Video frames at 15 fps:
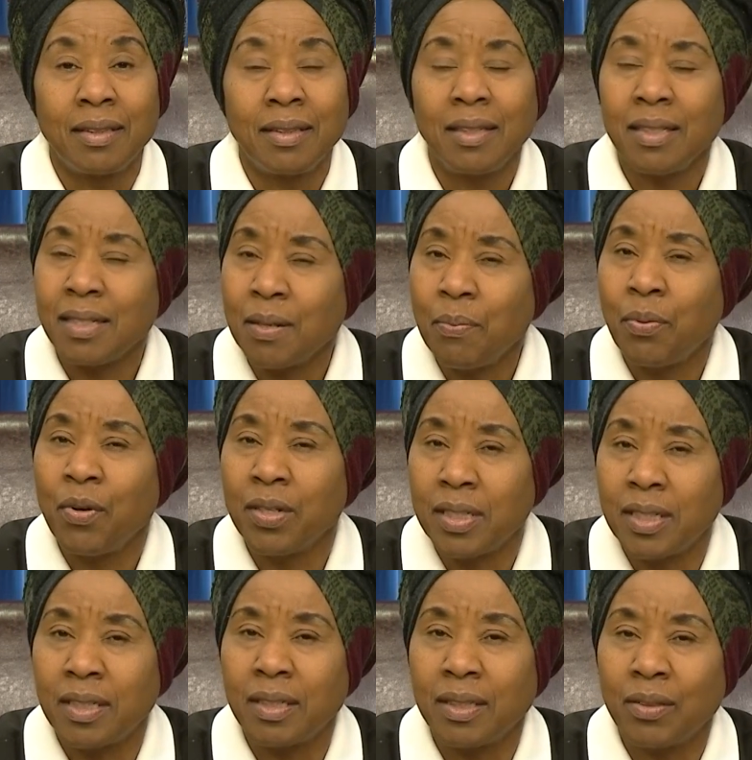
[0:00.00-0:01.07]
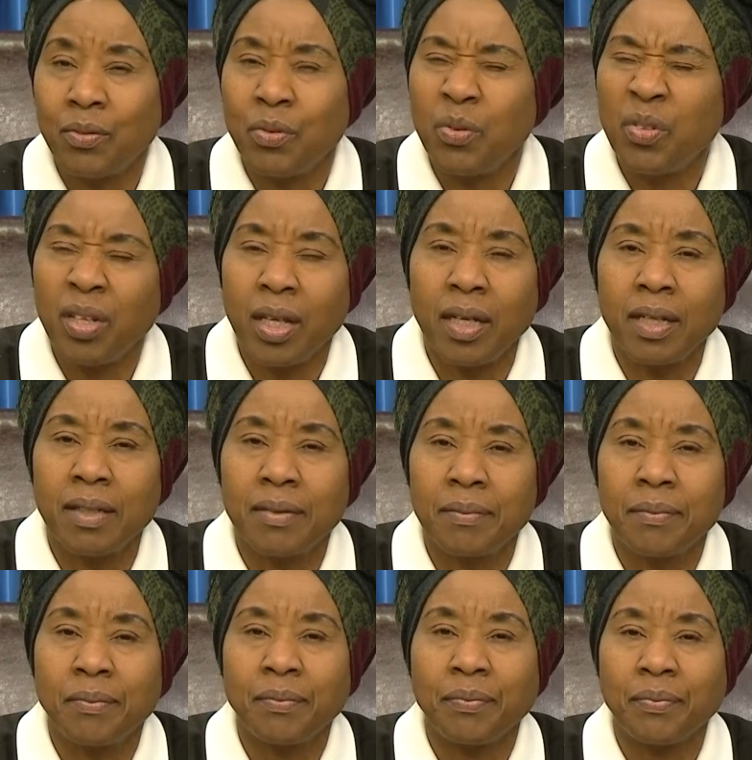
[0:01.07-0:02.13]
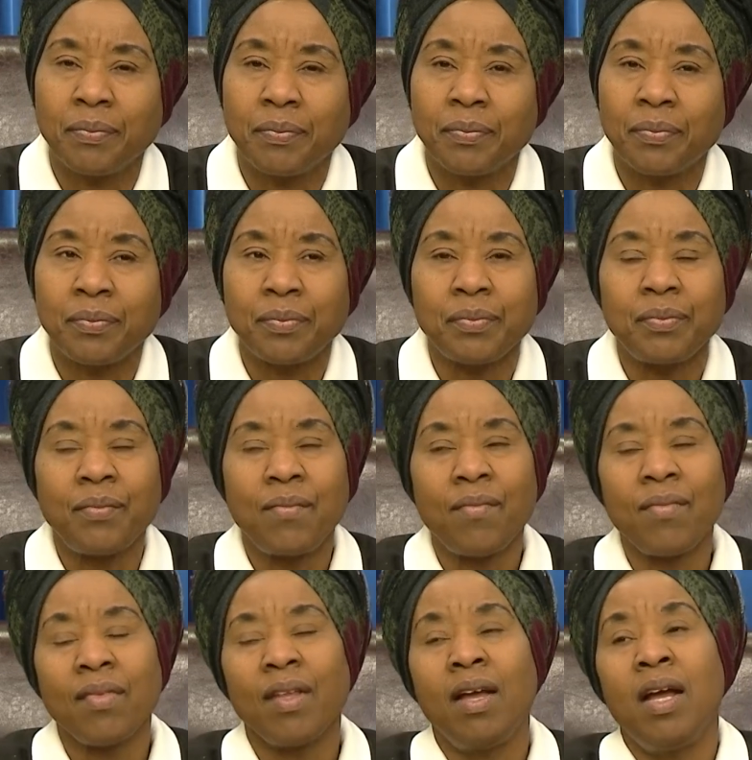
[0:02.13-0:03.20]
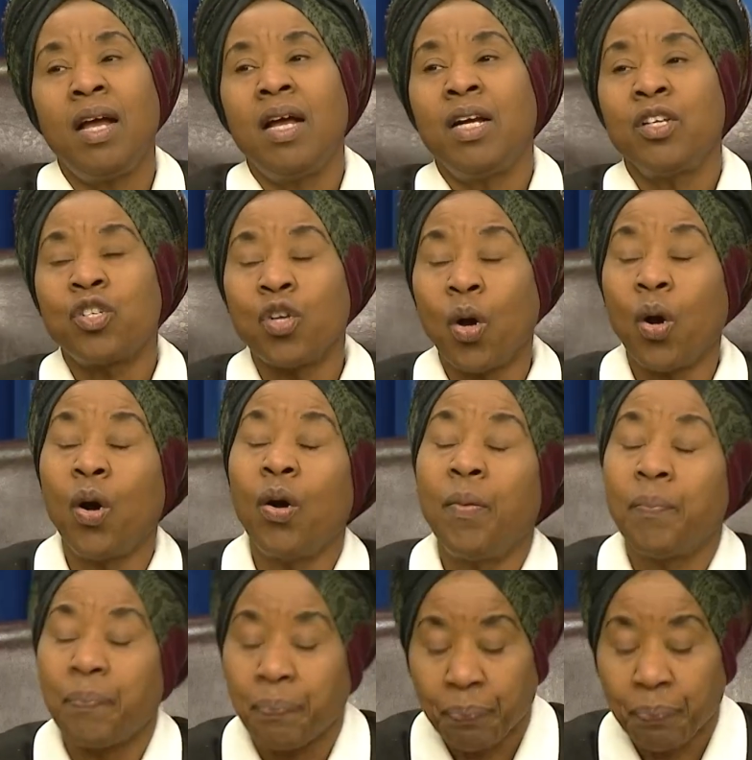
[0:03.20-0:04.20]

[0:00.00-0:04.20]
That's important, wouldn't you think? So,